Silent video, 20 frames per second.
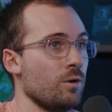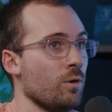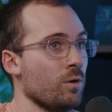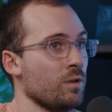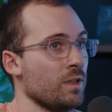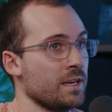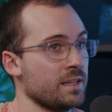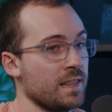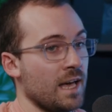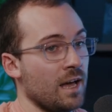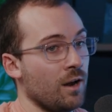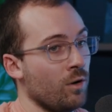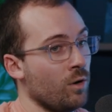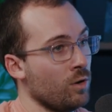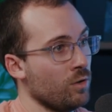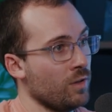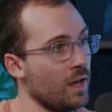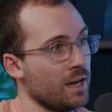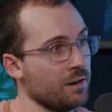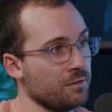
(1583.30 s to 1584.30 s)
Or like that
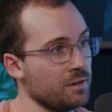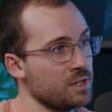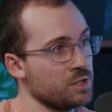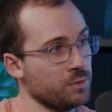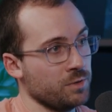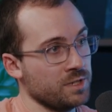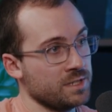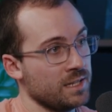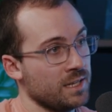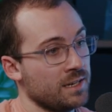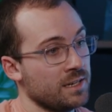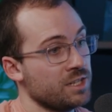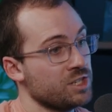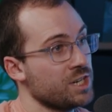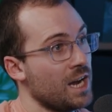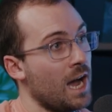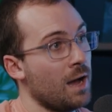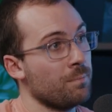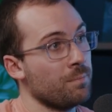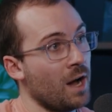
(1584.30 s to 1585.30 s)
online resource, like a
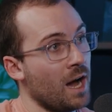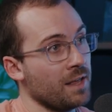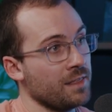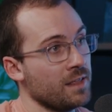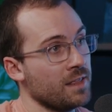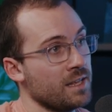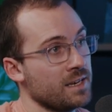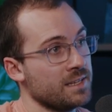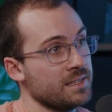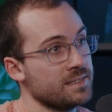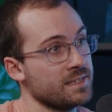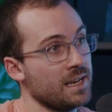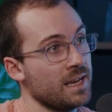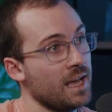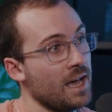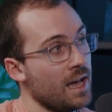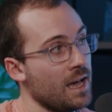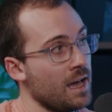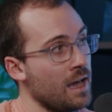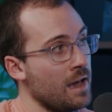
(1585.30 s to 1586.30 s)
chatbot that they can say,
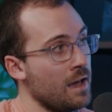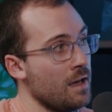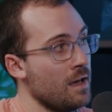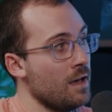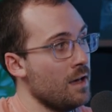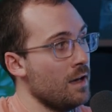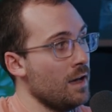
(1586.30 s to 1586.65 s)
hey,